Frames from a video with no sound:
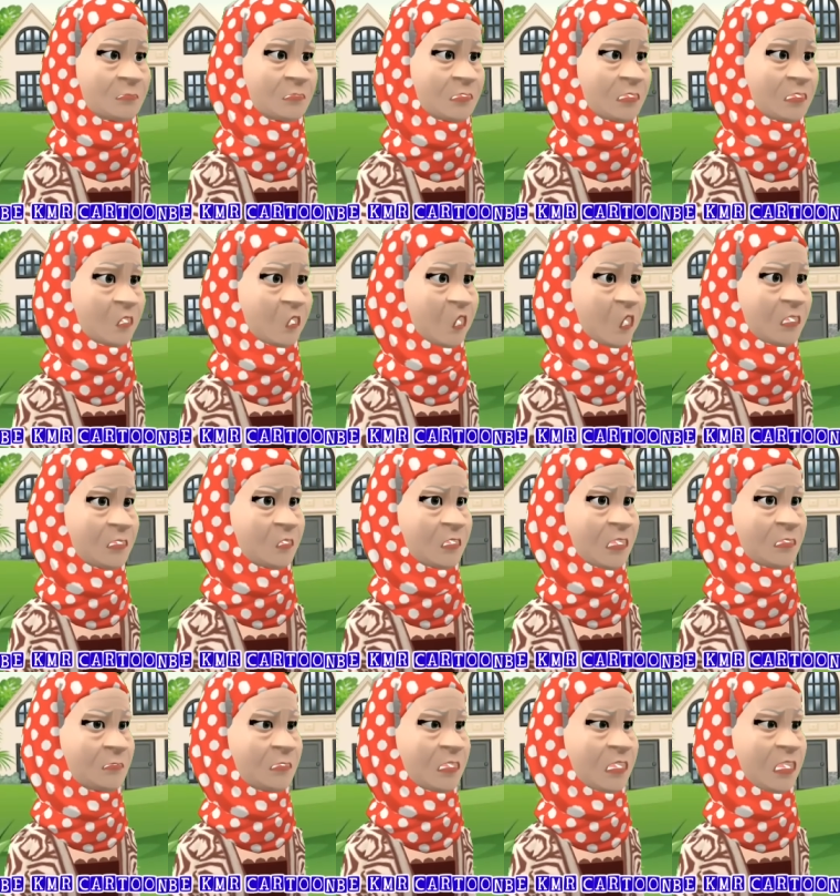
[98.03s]
Timayas
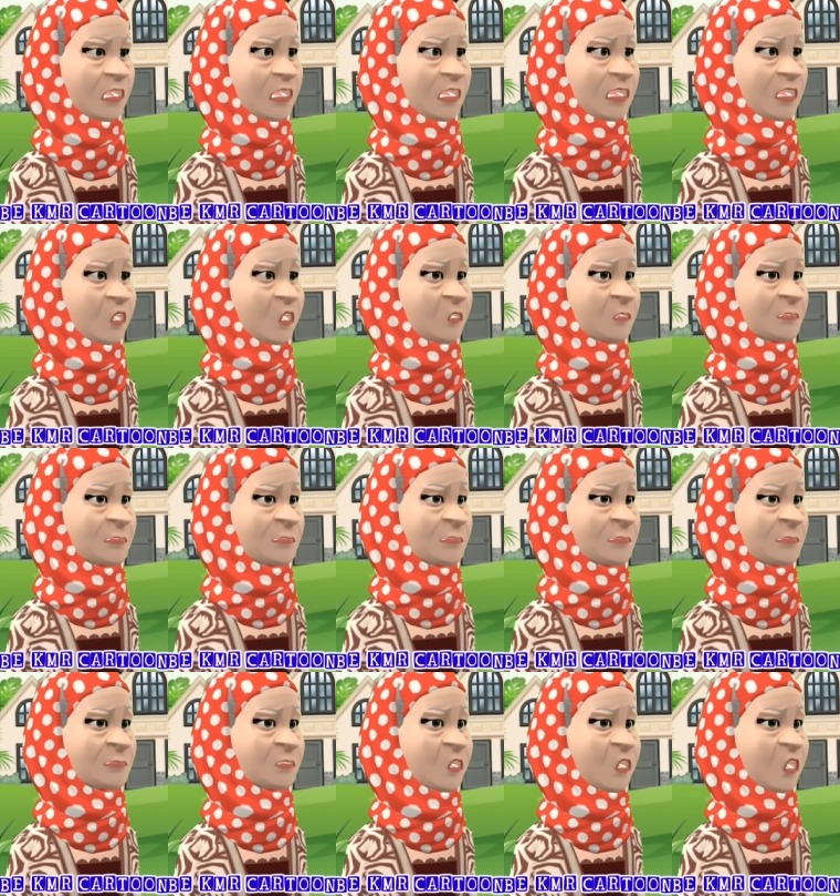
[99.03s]
and Jad Karab.
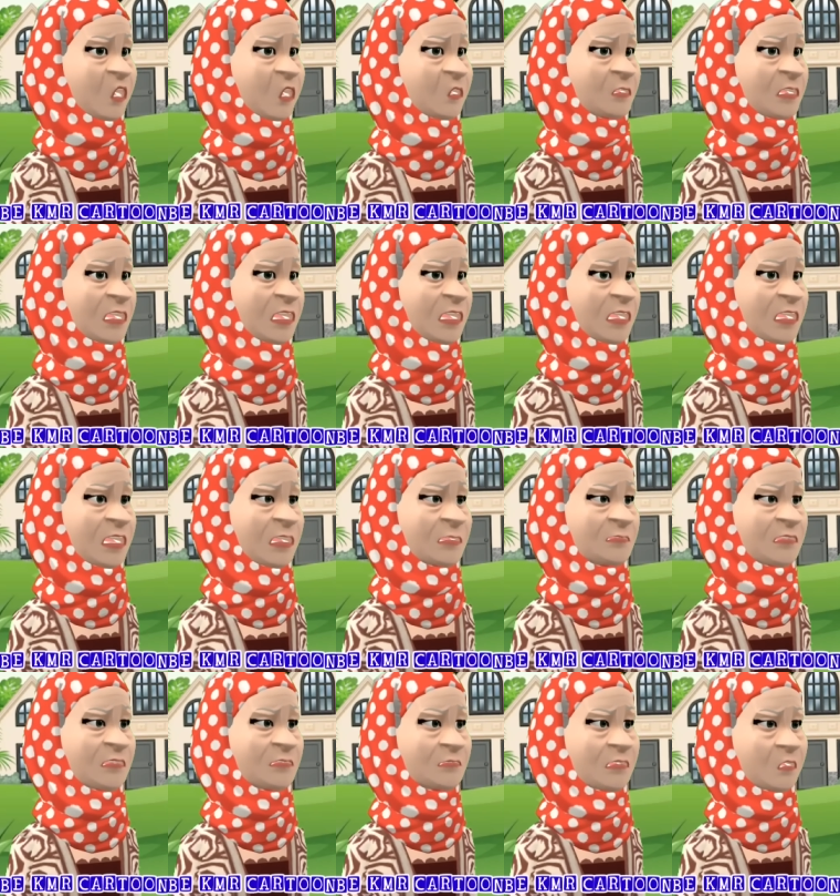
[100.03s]
Hatai Vai may I
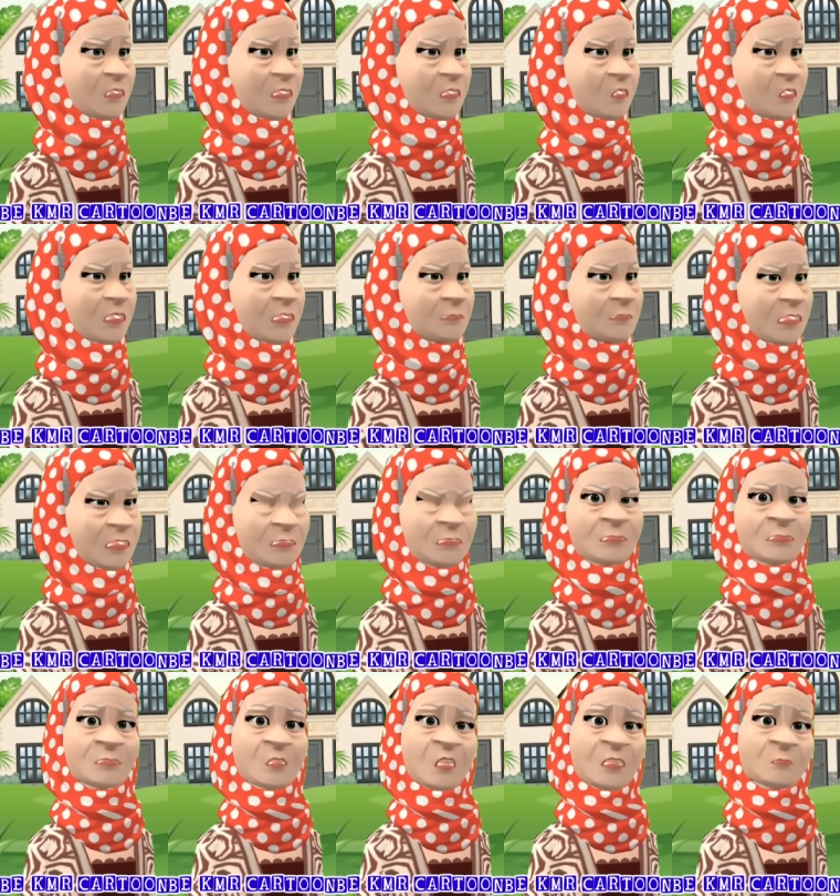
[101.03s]
choose appear and
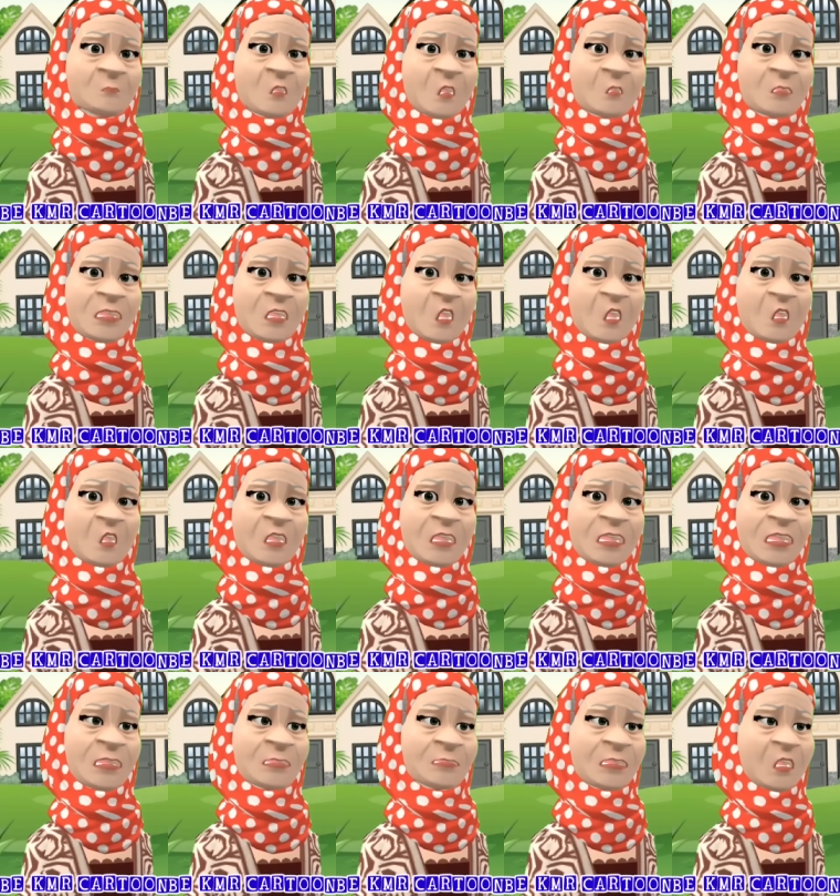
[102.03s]
so do I am
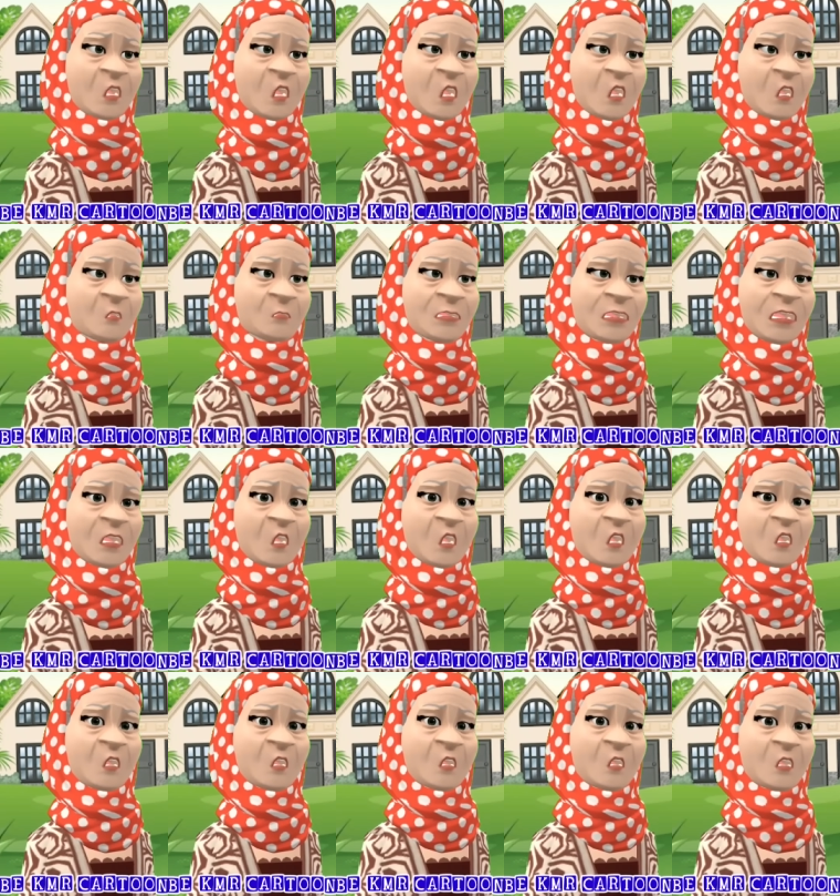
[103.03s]
the Javanati Ripe
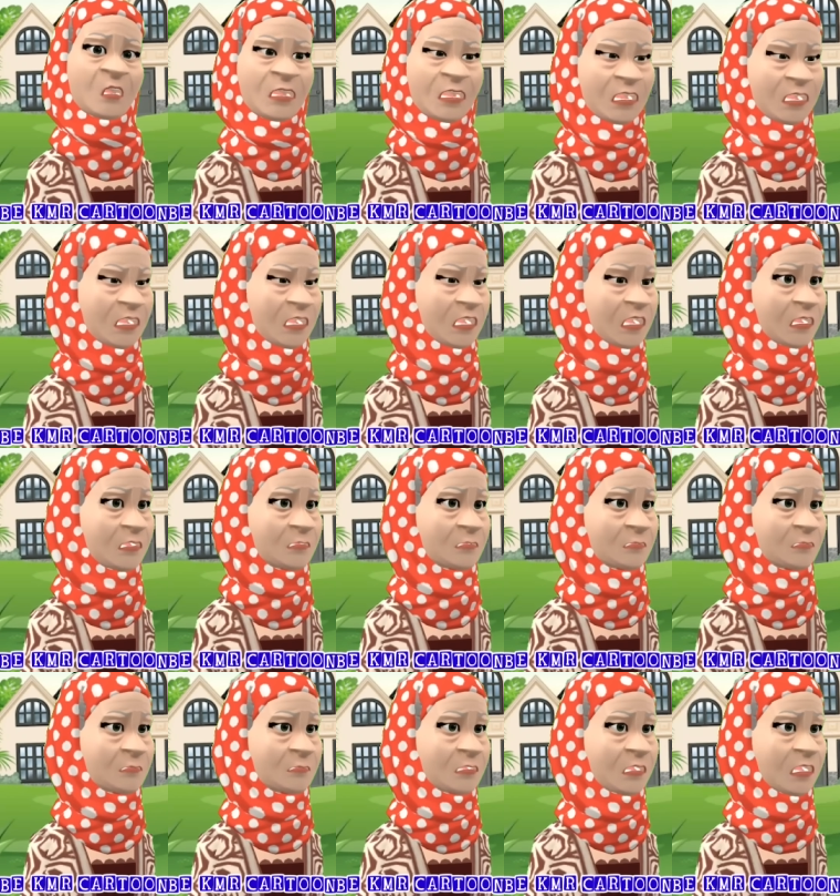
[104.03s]
coordinate and gara.
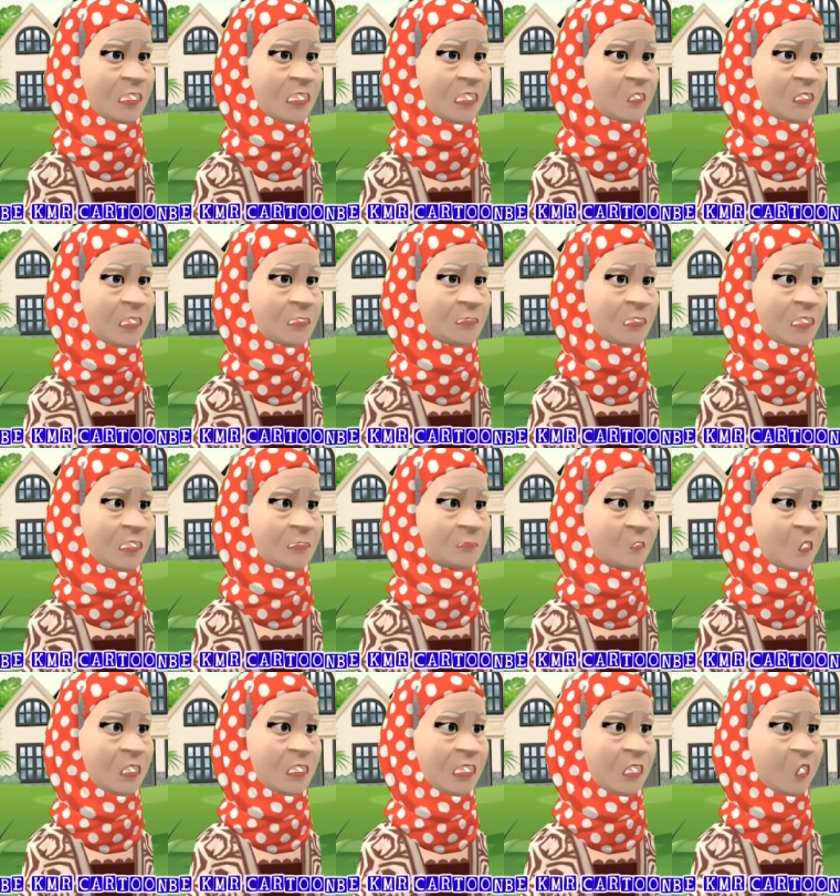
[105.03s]
Whether it and Chaham
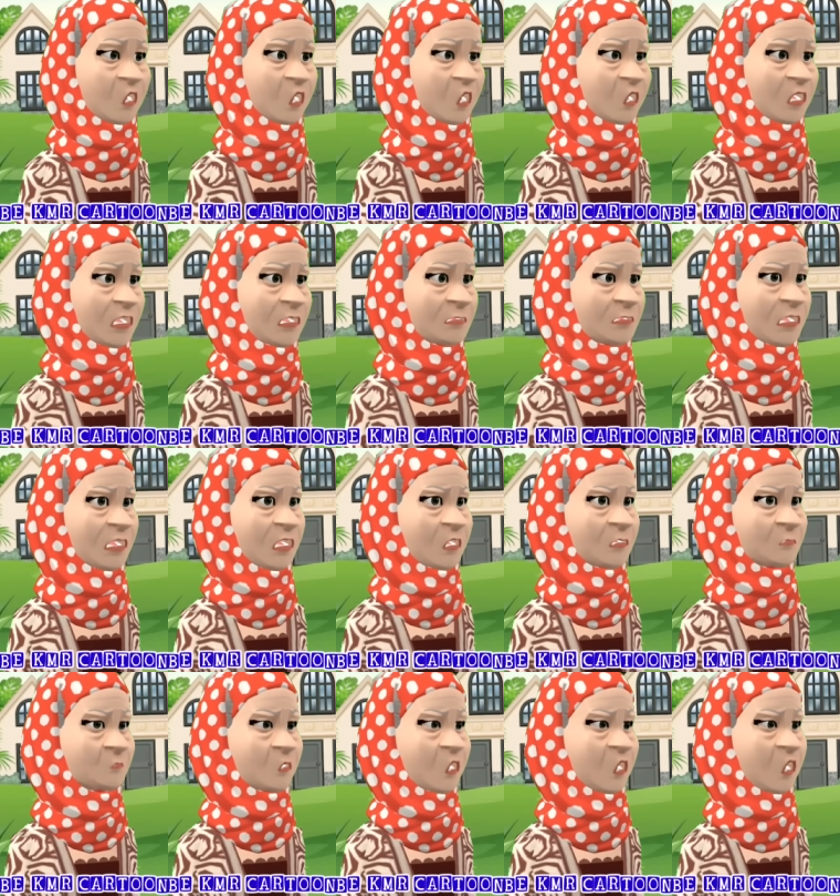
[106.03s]
Saigari and Chupat
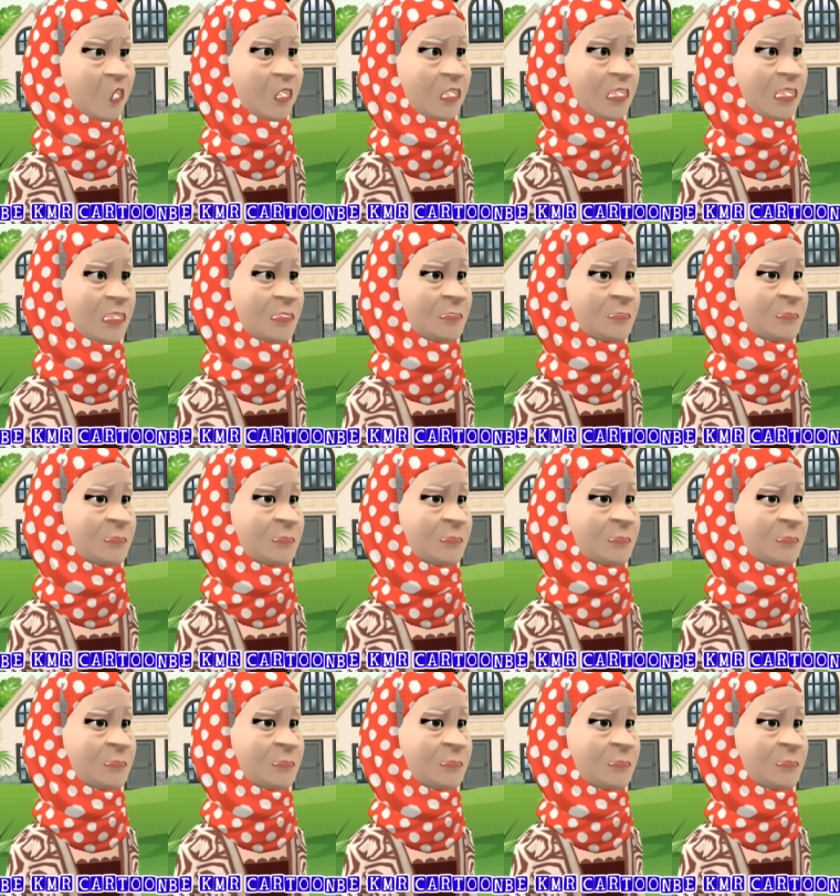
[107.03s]
lagevenet.